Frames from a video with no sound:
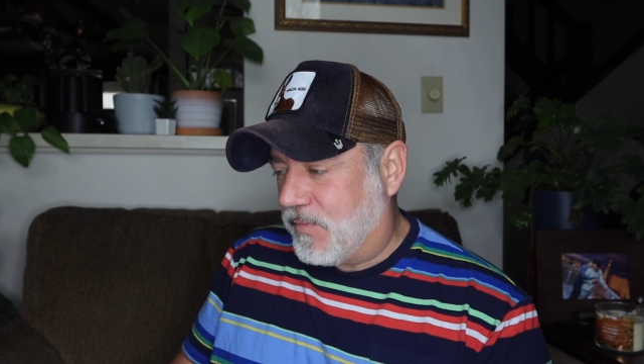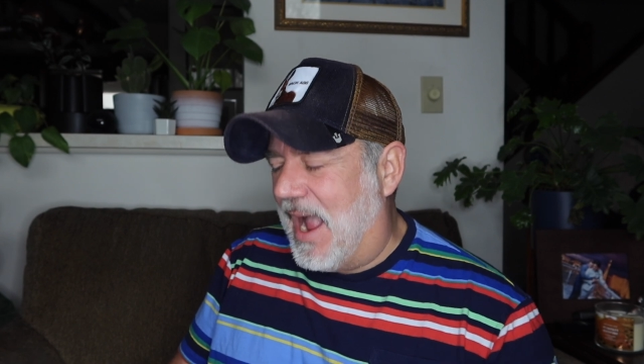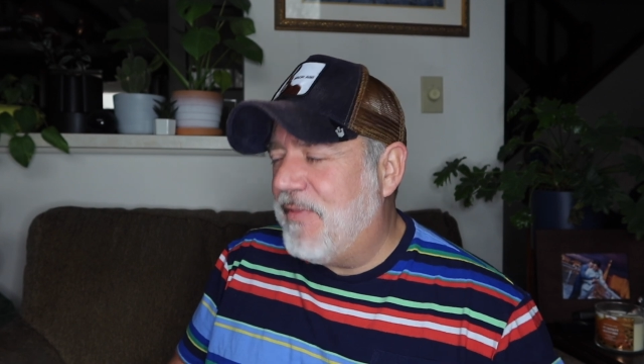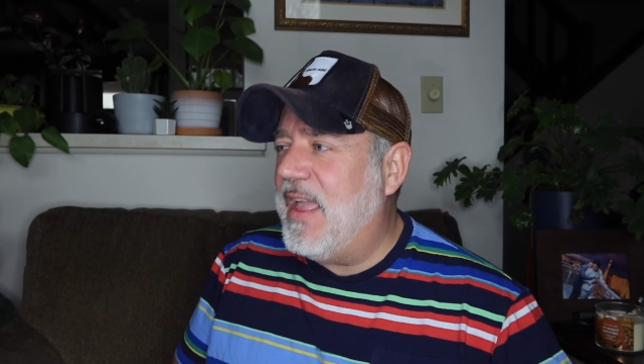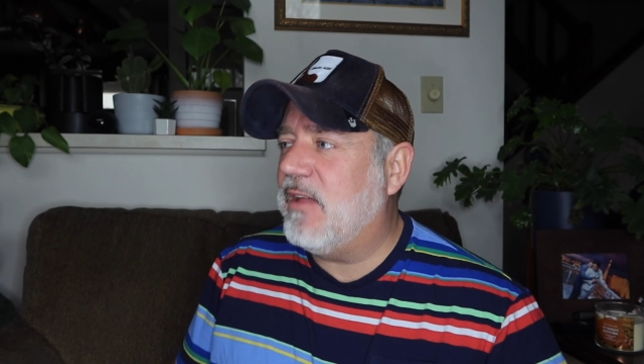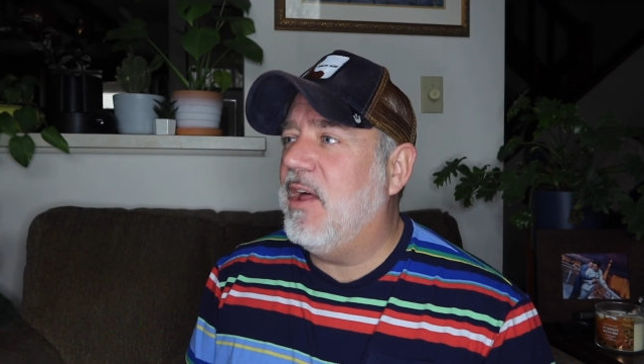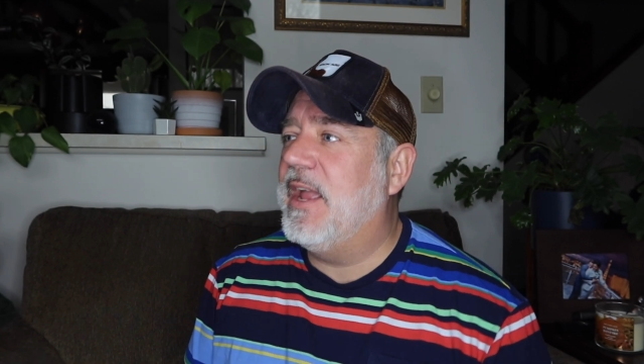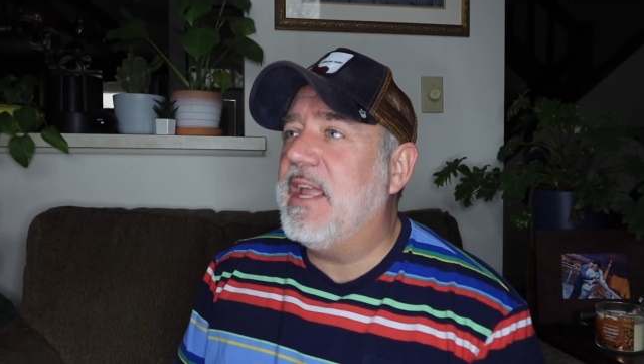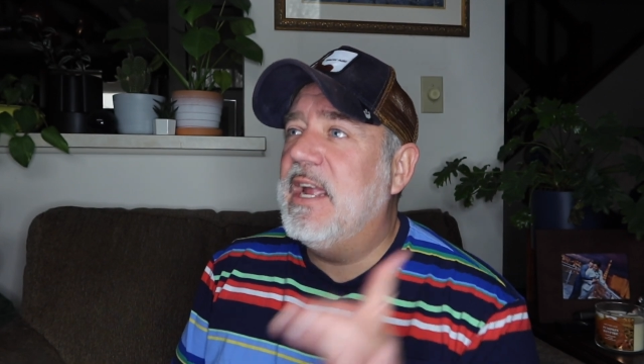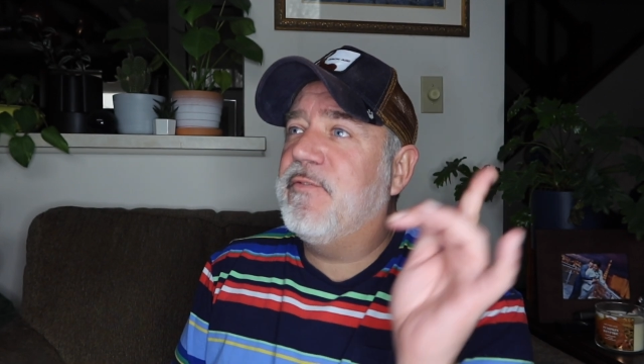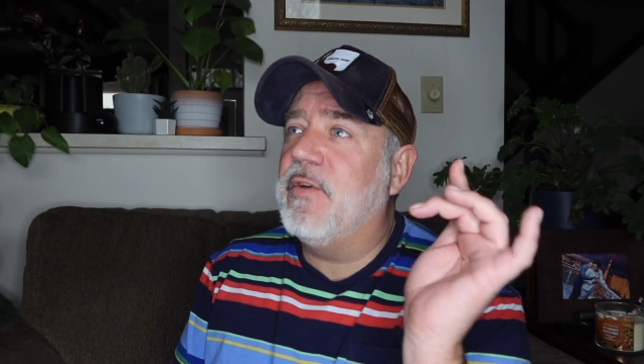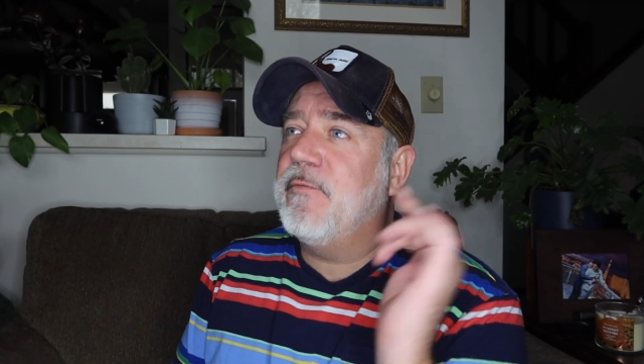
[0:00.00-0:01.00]
I think, like,
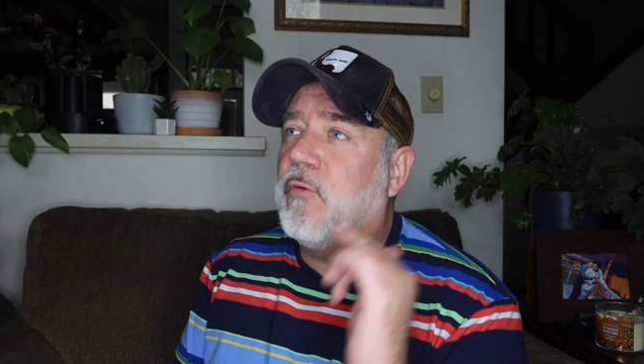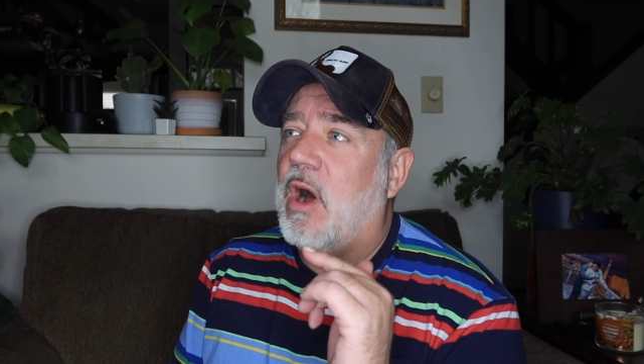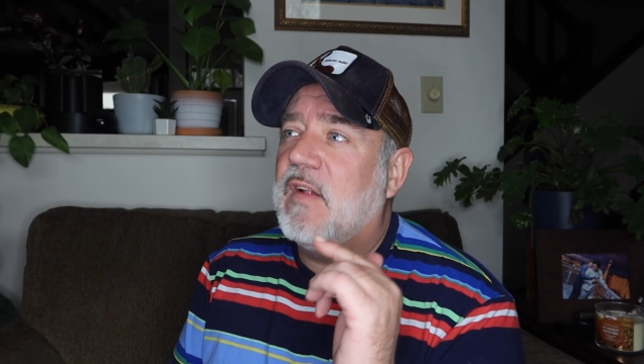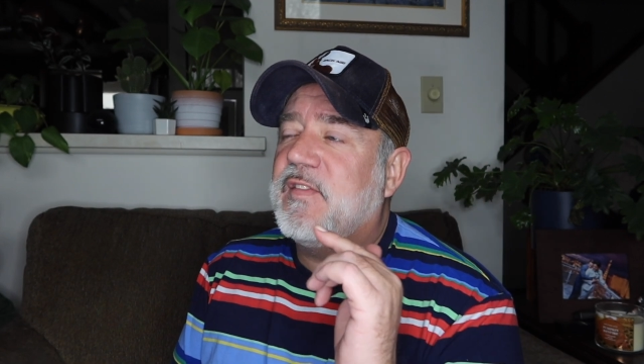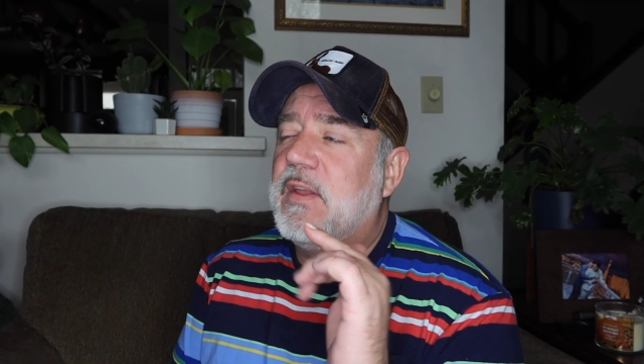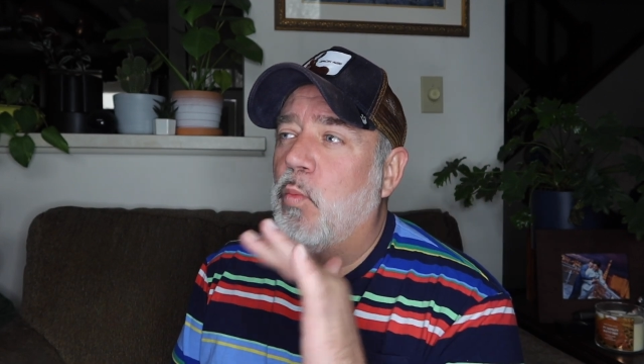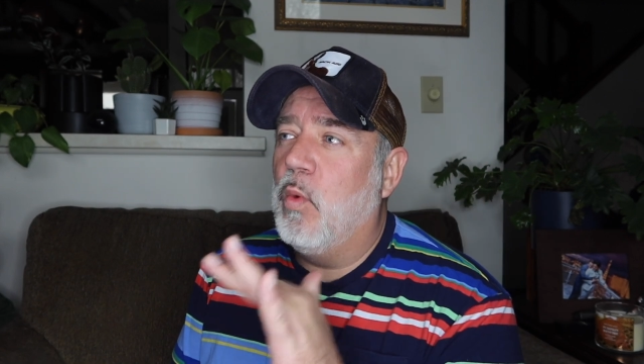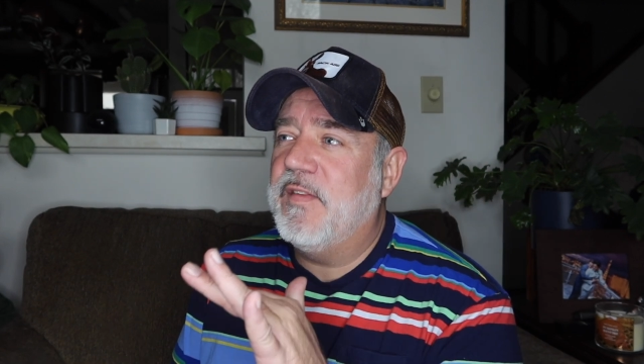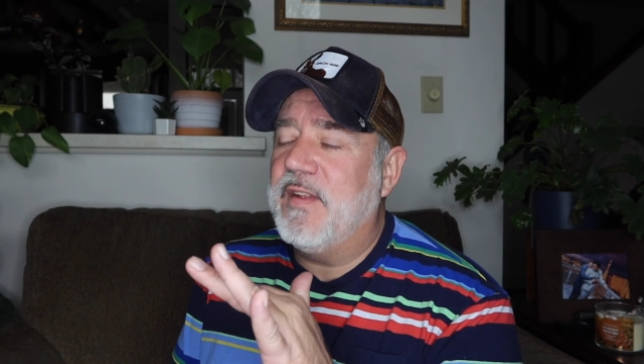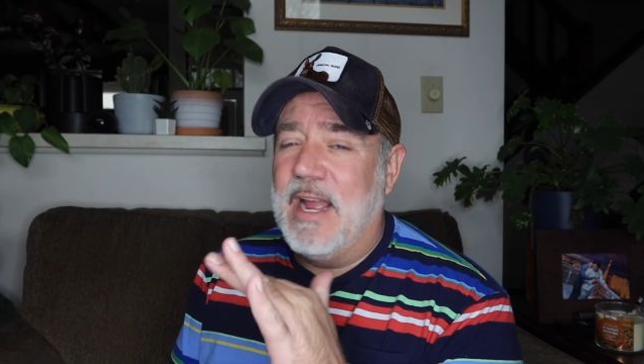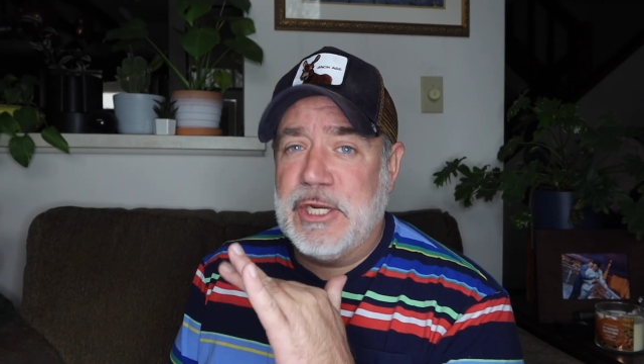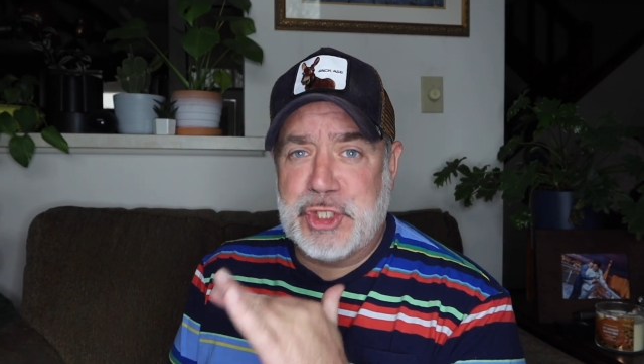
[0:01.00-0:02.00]
if the frosting
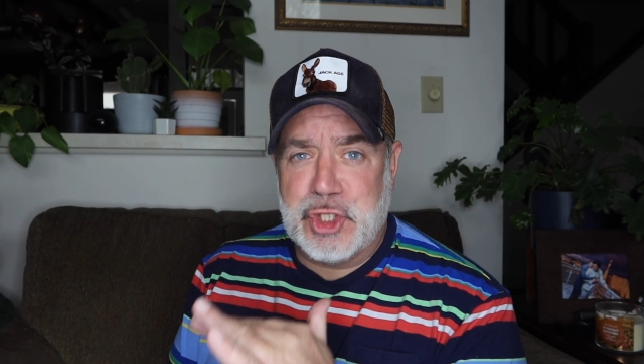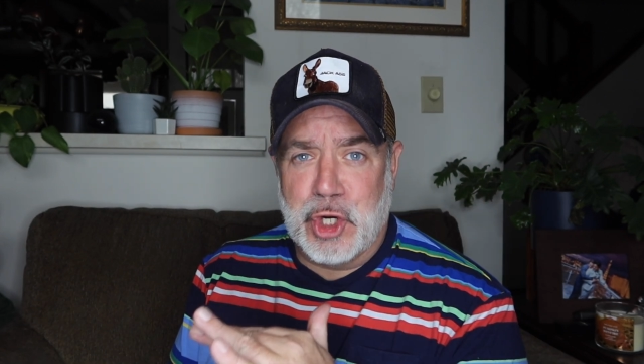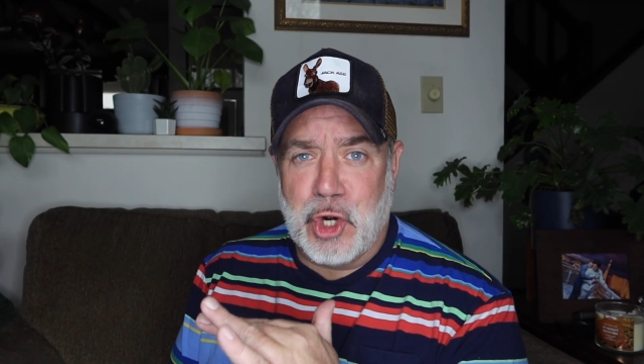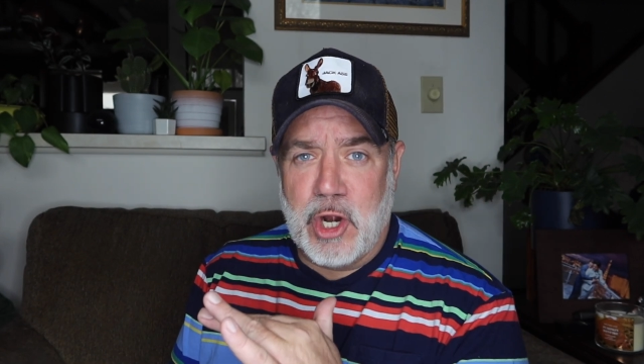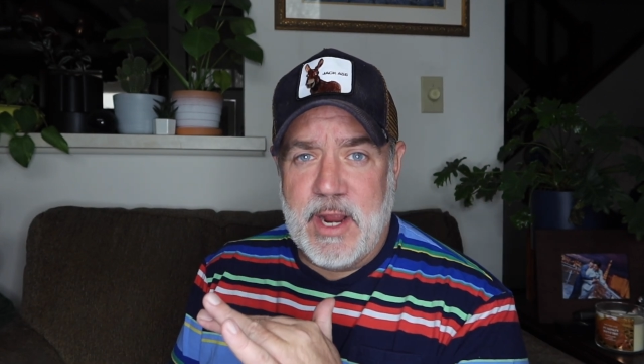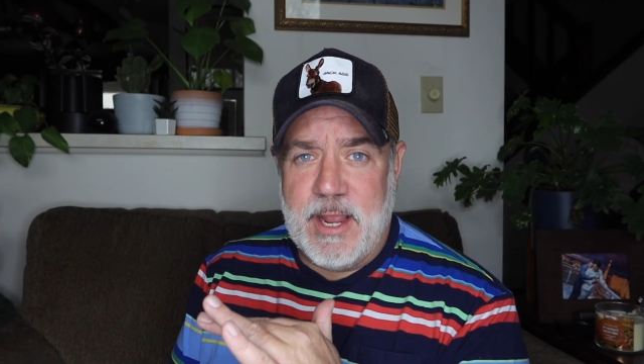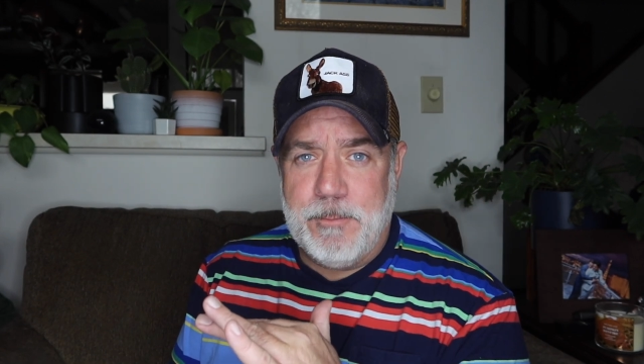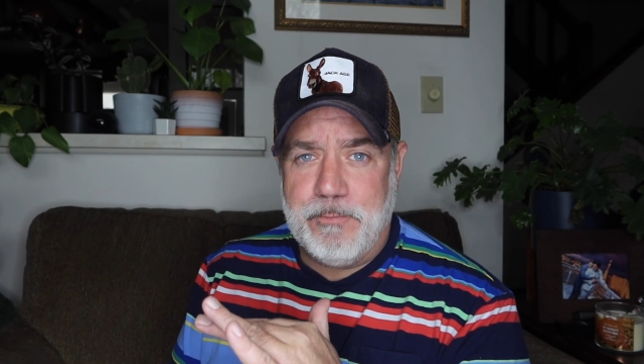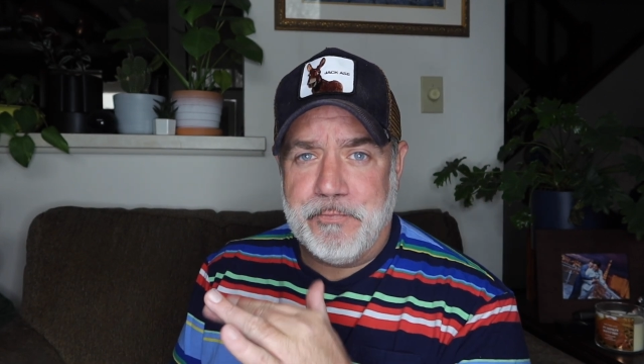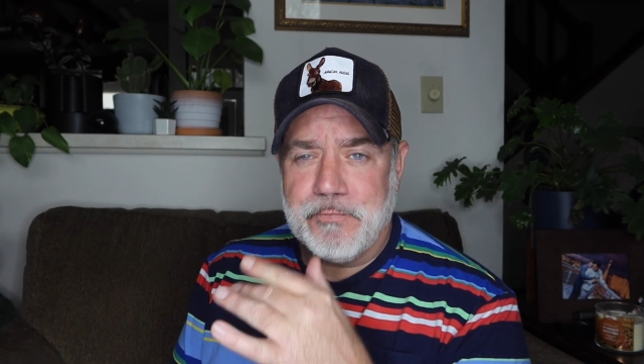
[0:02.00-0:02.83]
wasn't as sugary...